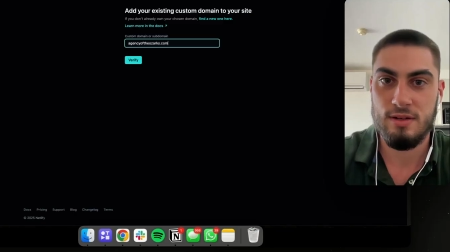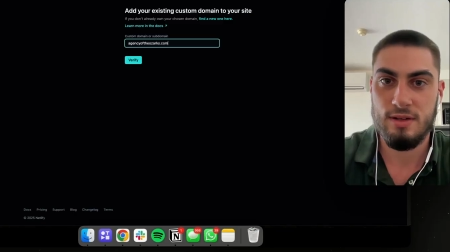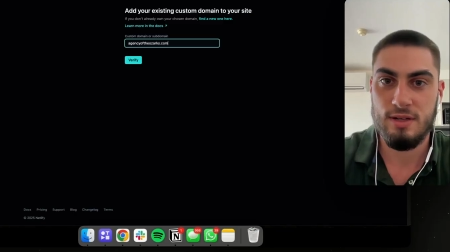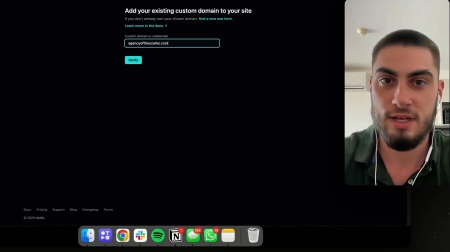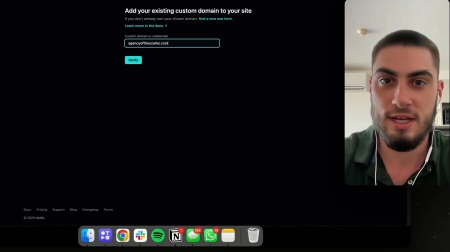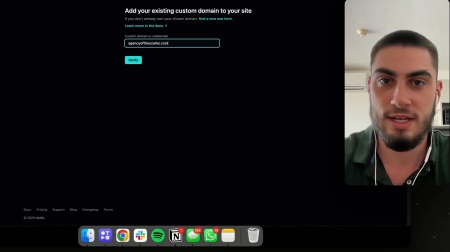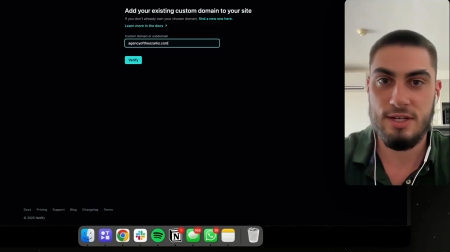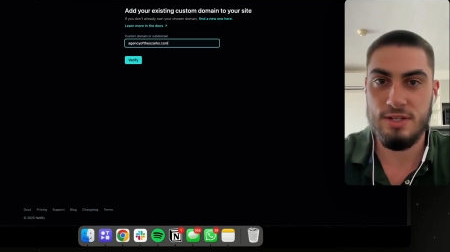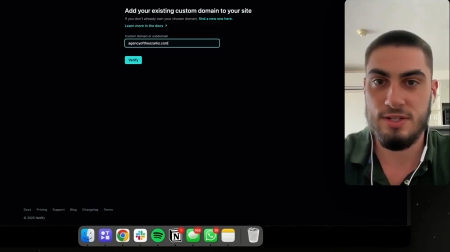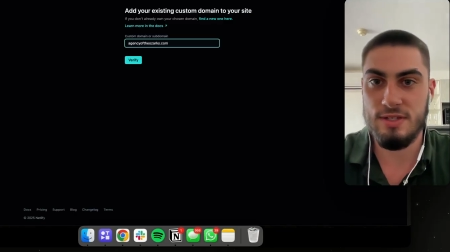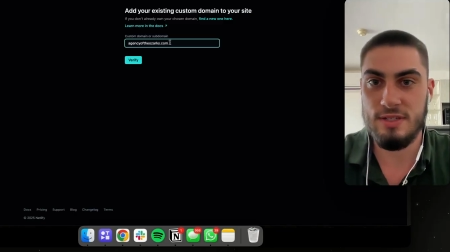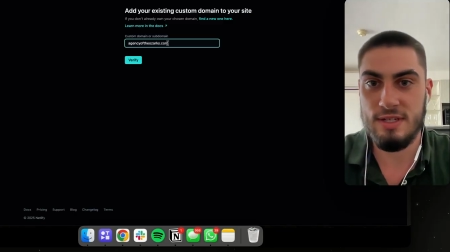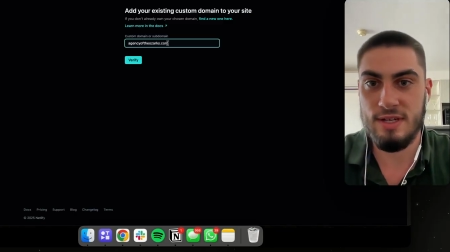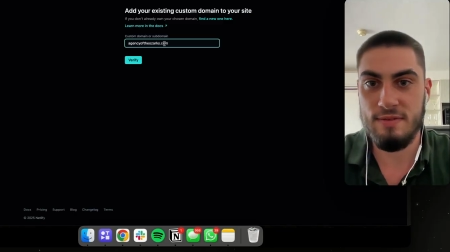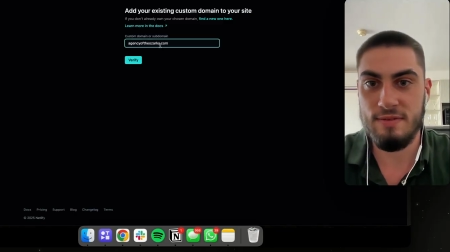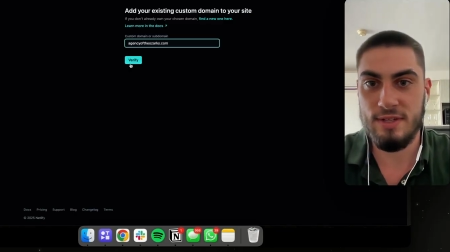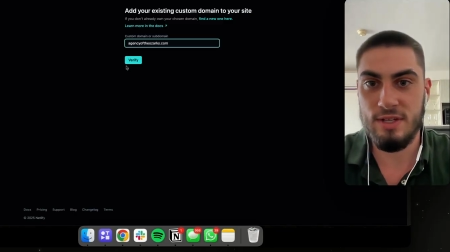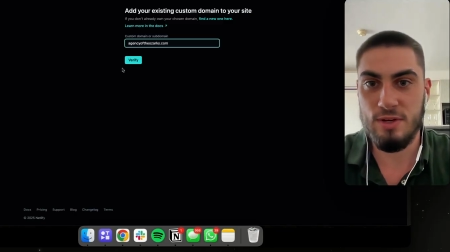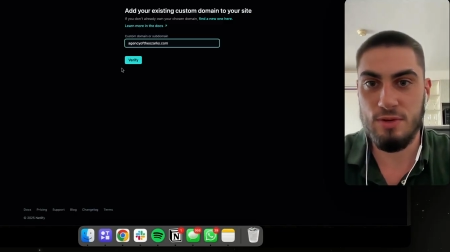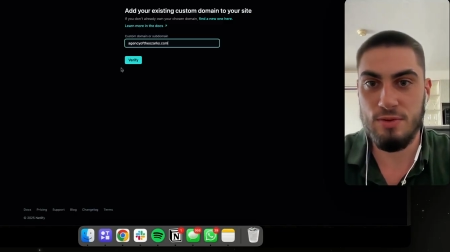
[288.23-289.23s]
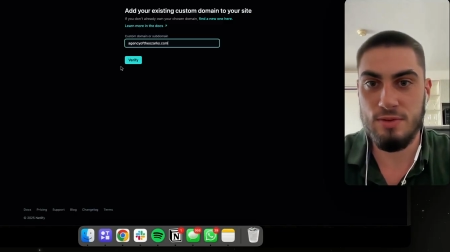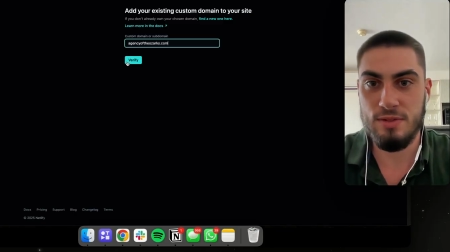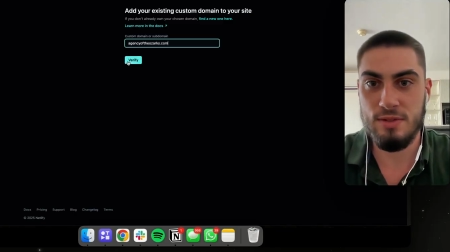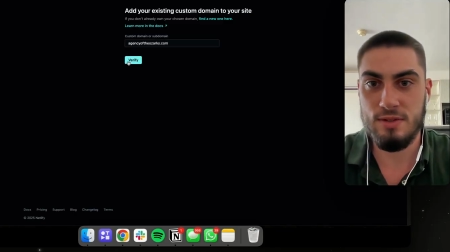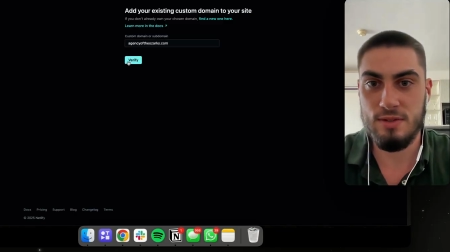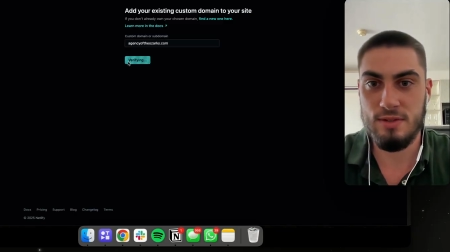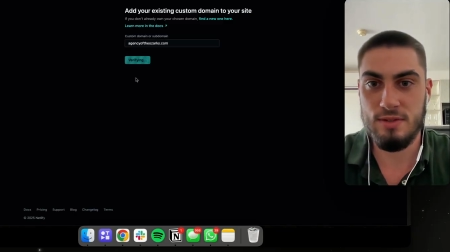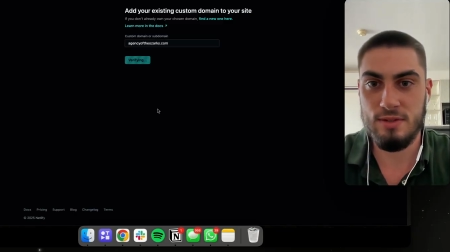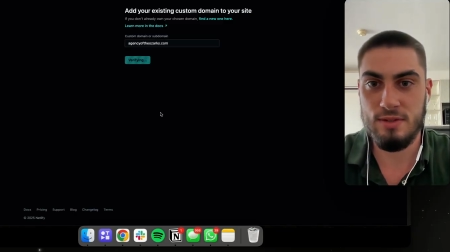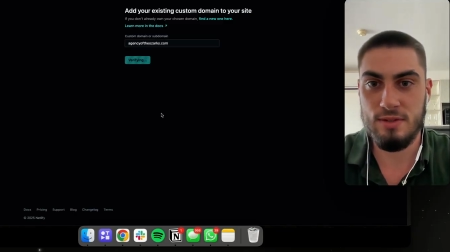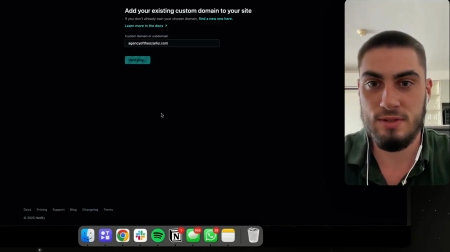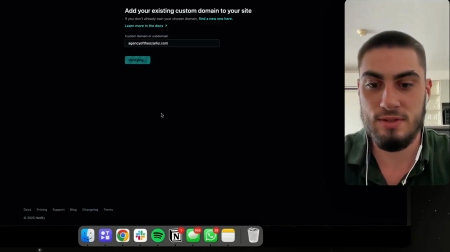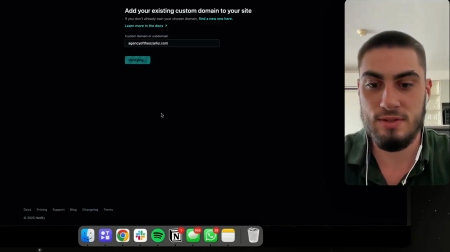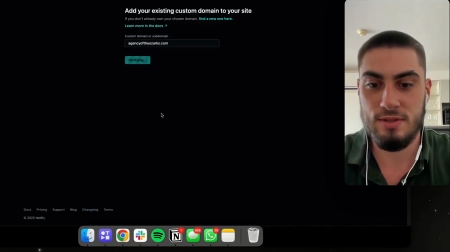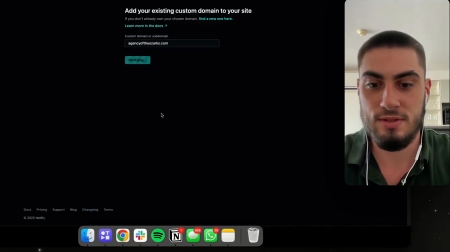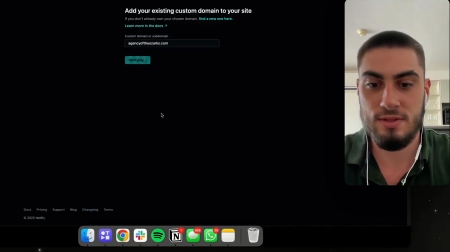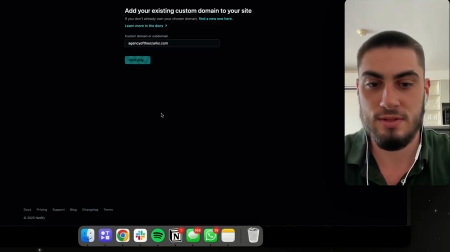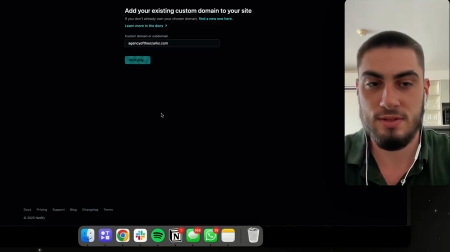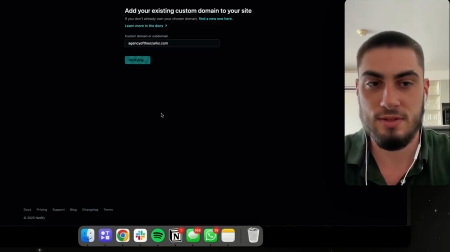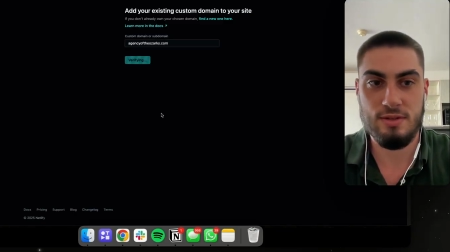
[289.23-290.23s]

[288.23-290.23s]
Agency of the Ozarks.